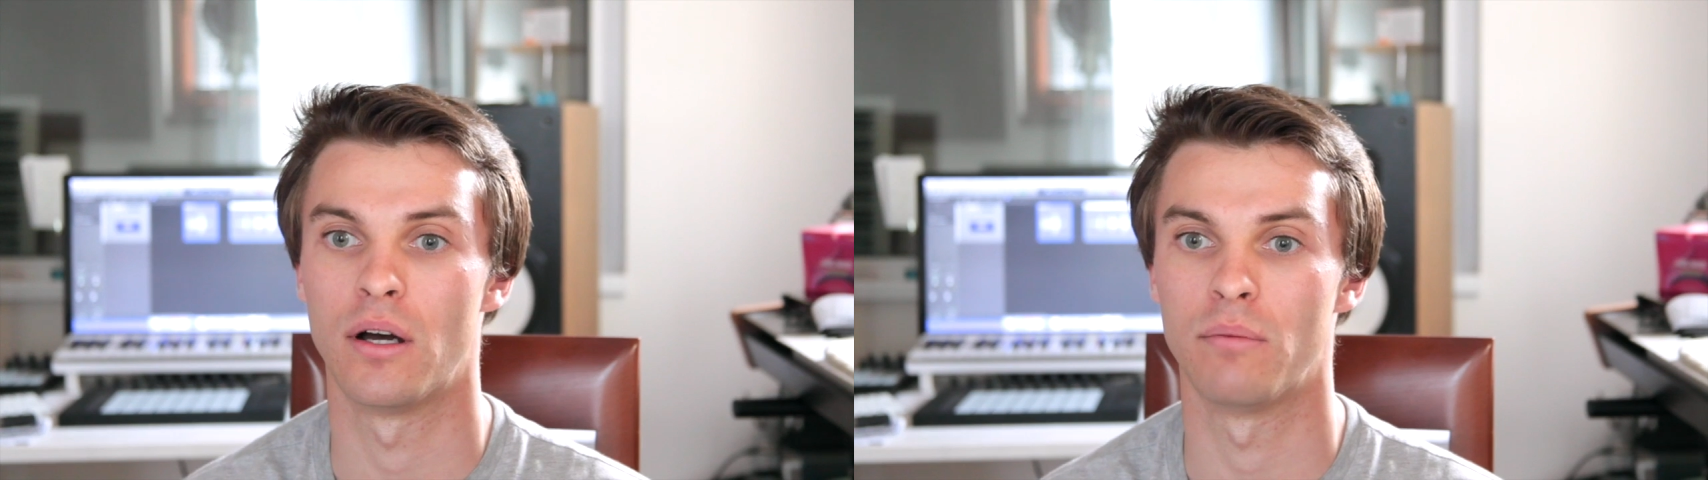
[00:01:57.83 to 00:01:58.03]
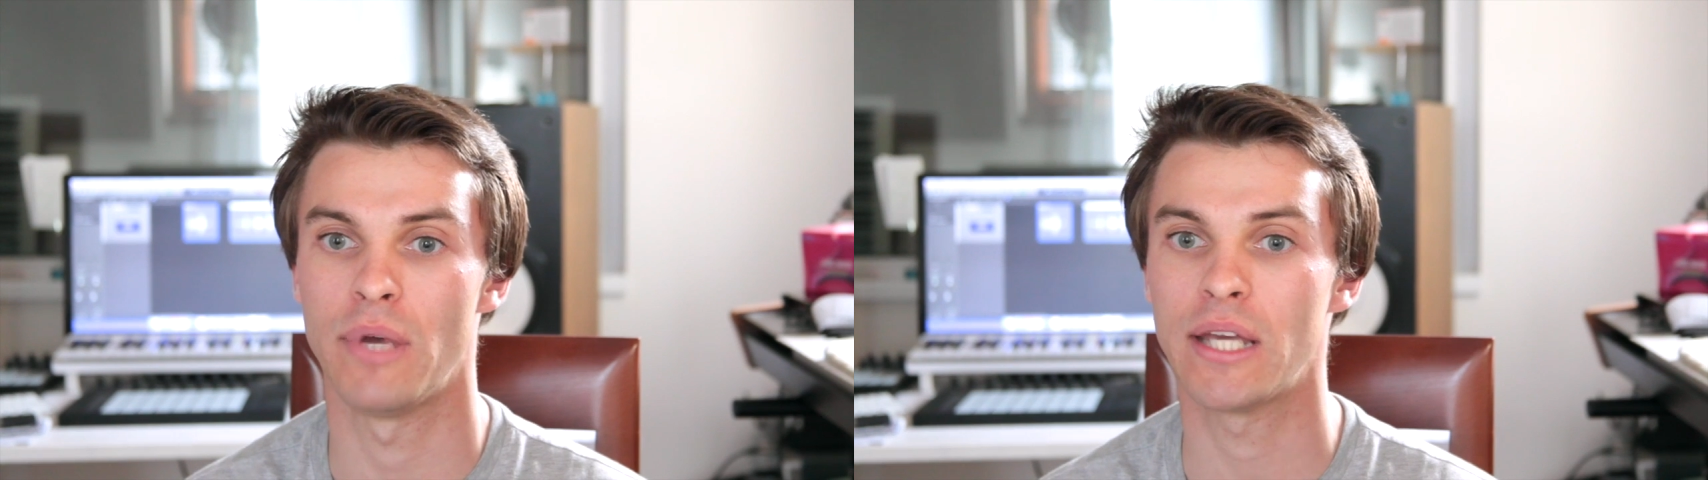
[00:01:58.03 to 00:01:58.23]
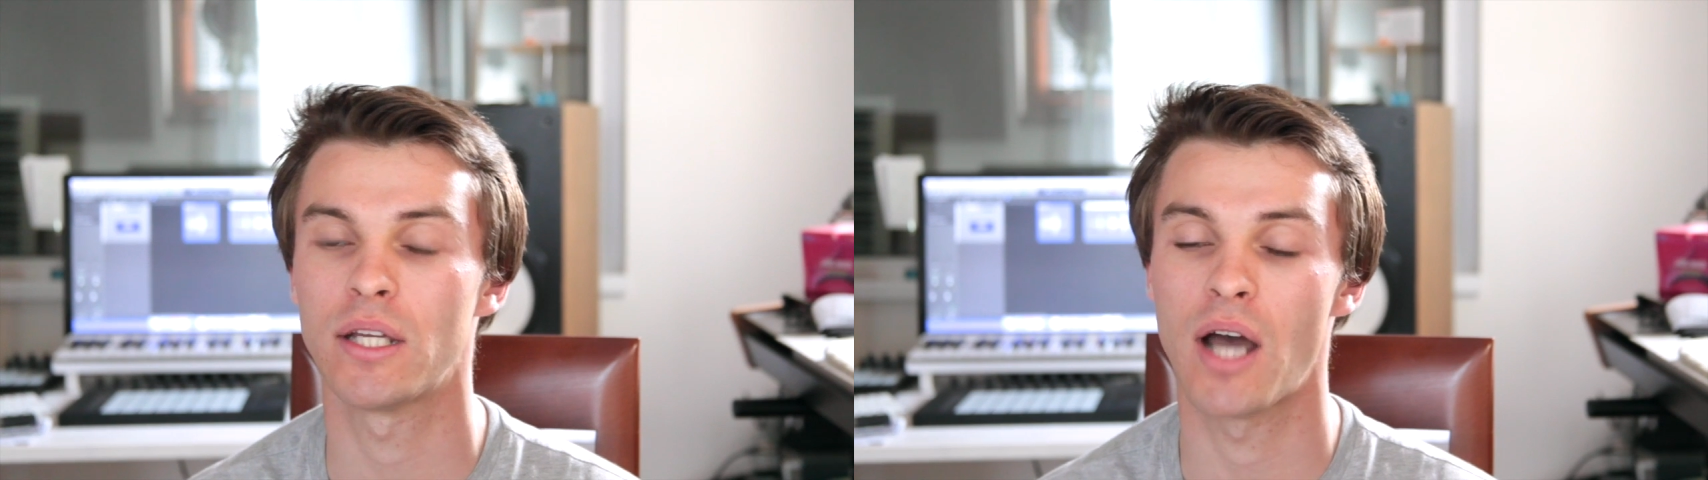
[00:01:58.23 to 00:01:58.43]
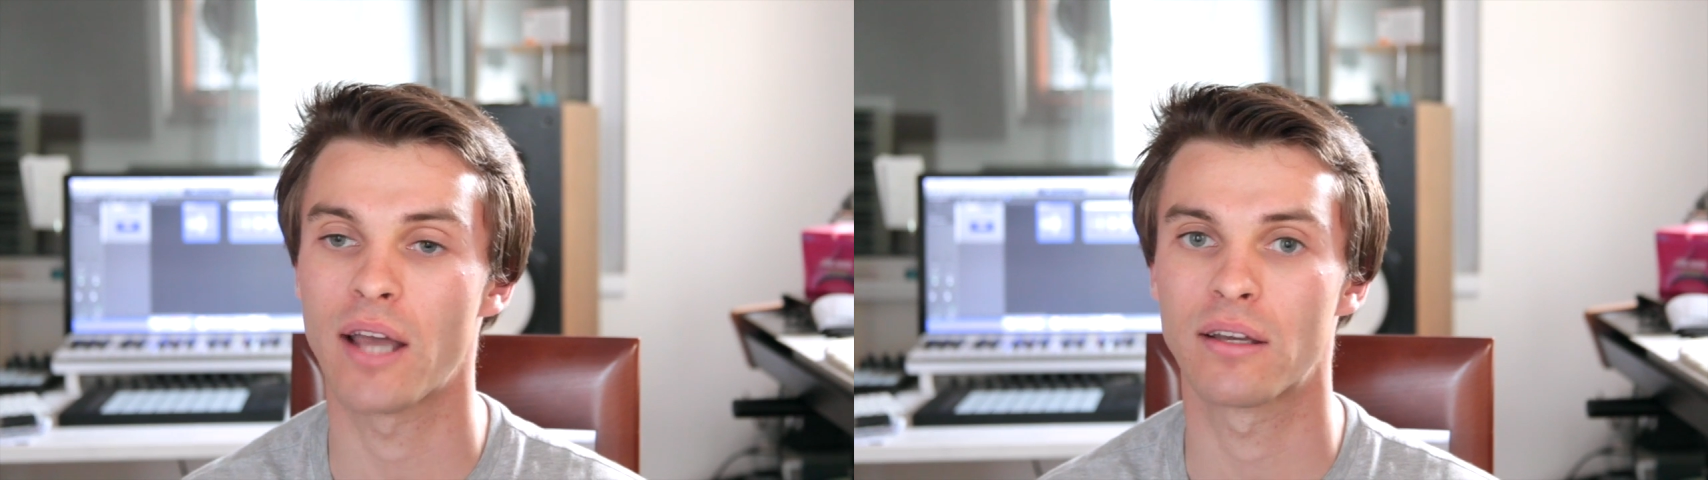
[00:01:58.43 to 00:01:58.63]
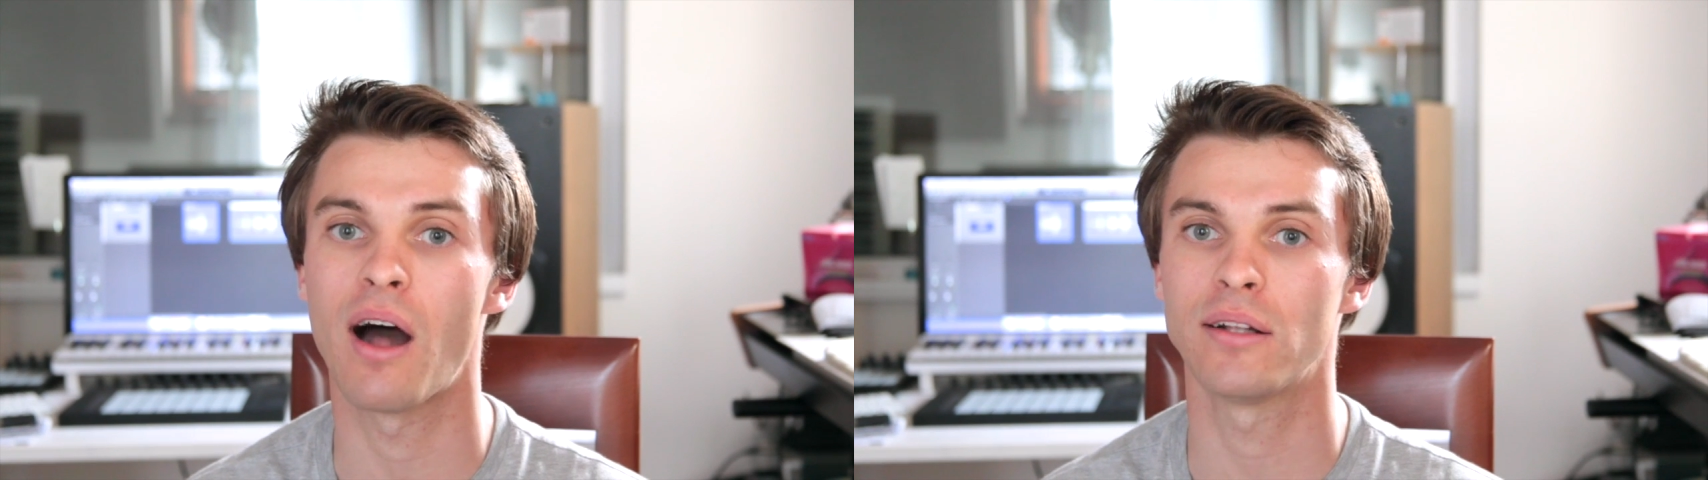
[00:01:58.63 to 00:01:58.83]
Making
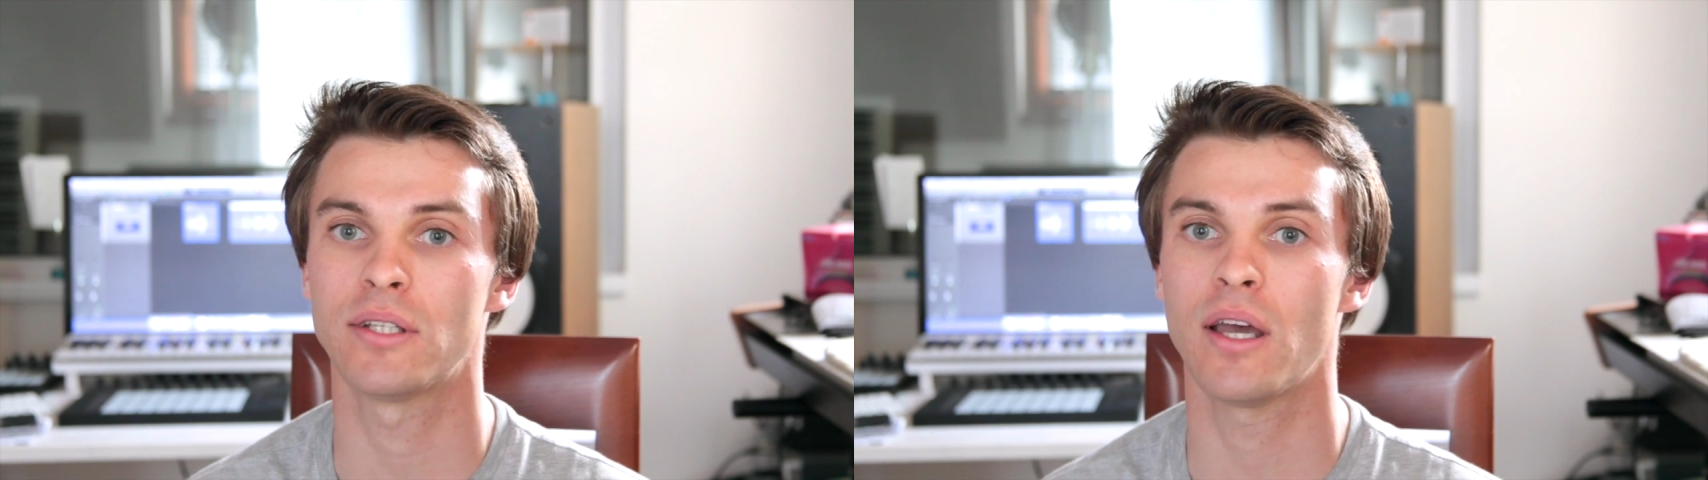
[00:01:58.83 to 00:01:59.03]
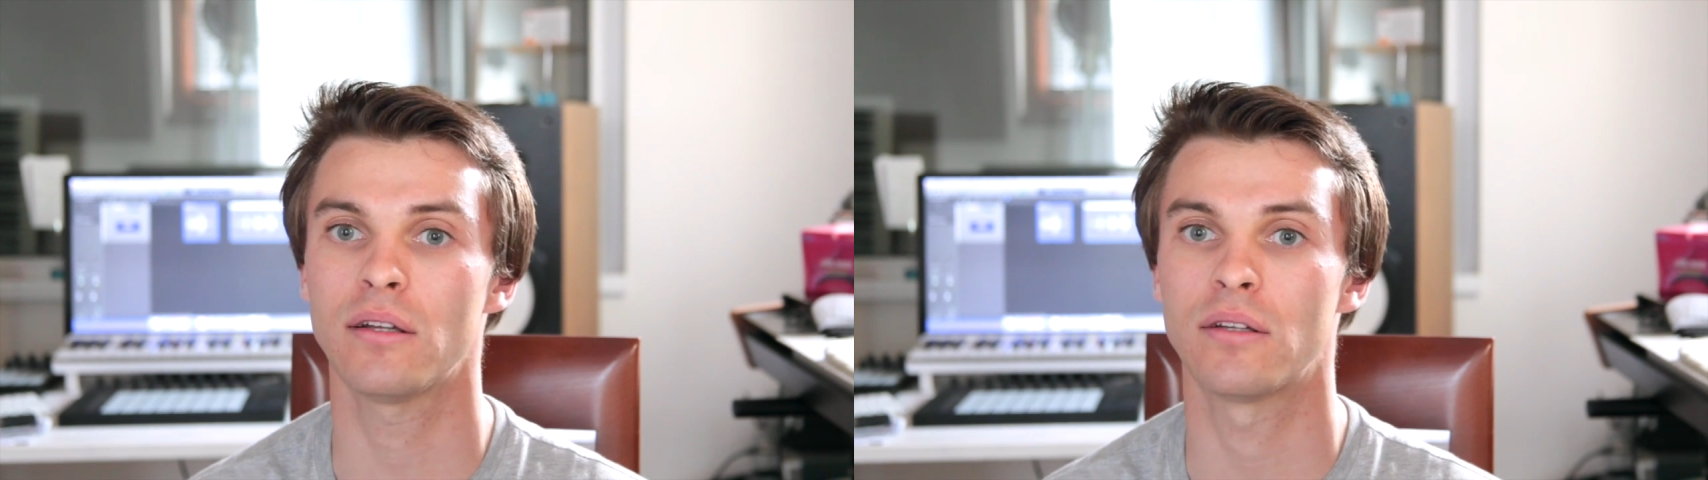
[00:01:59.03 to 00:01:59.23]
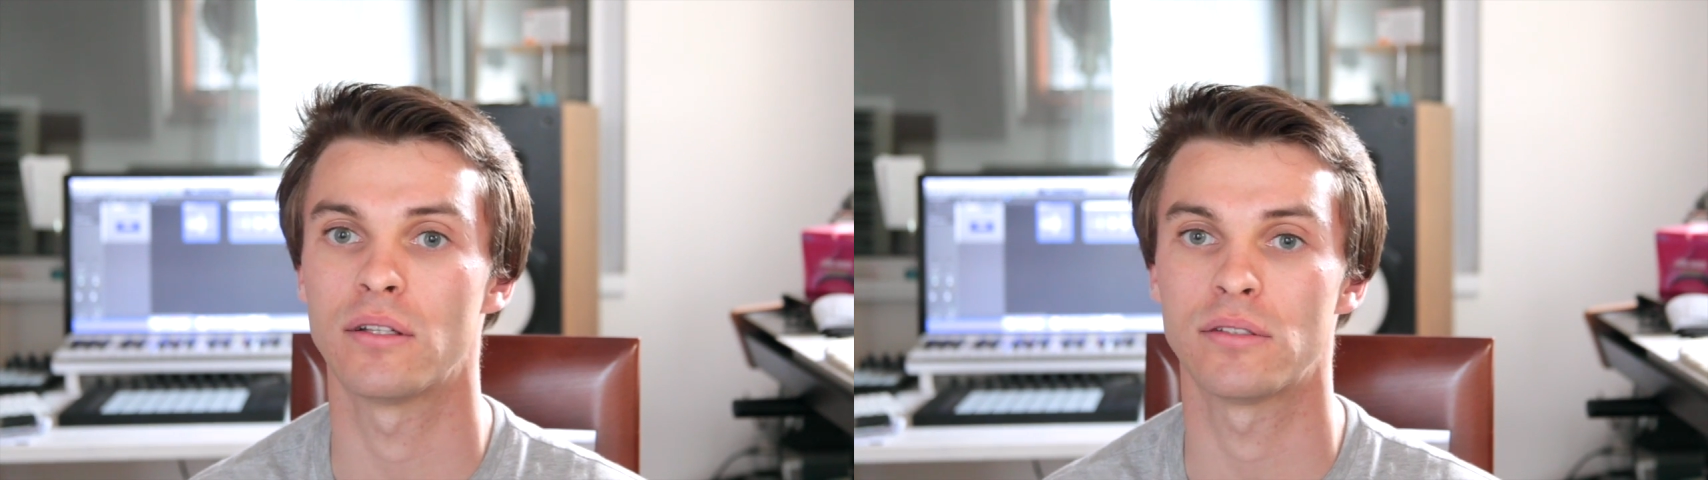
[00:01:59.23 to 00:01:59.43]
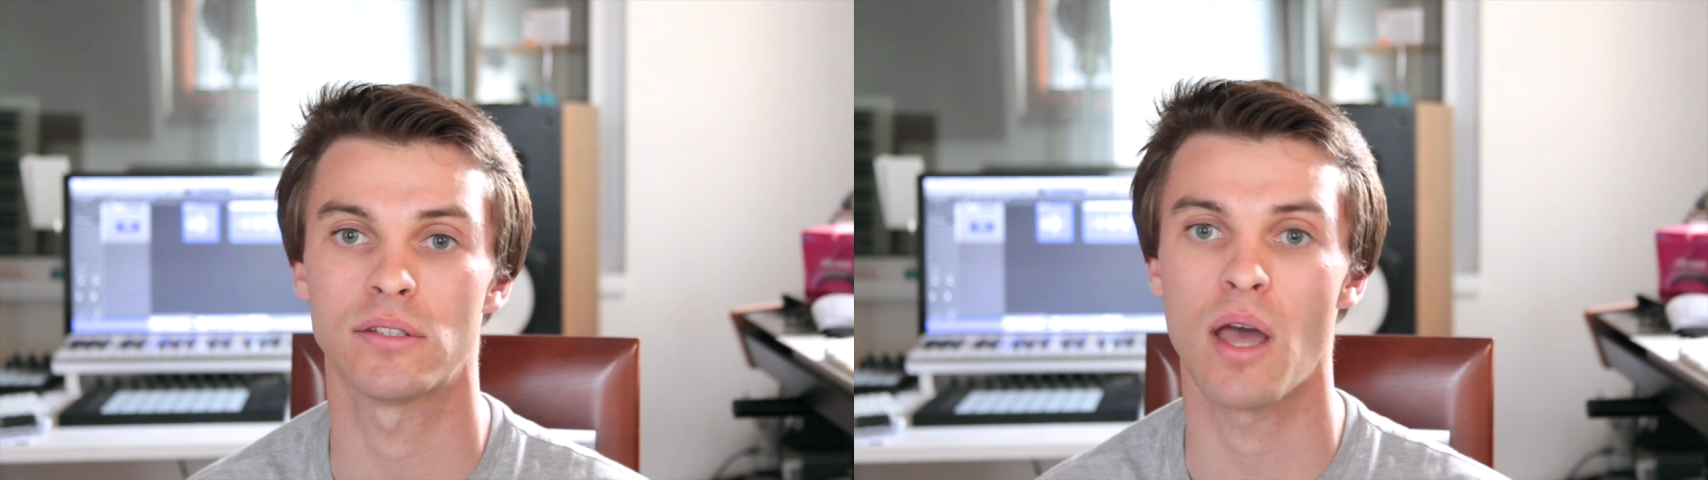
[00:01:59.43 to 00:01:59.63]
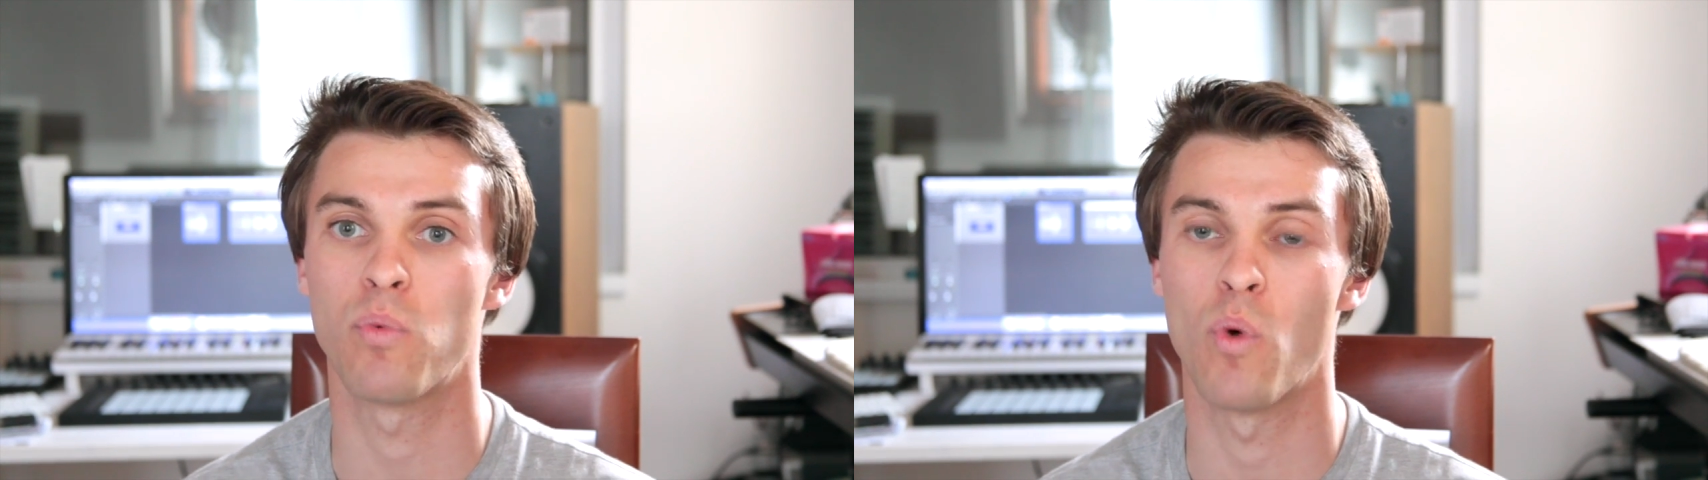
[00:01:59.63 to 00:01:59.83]
eye contact is
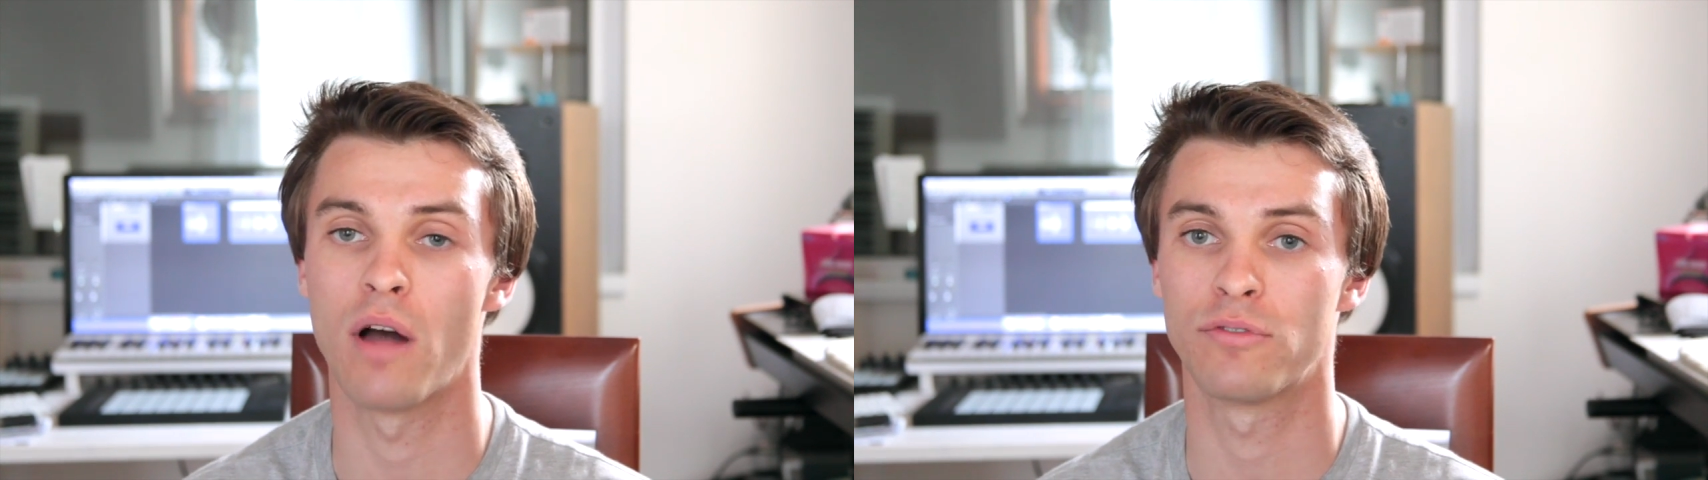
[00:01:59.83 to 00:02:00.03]
step one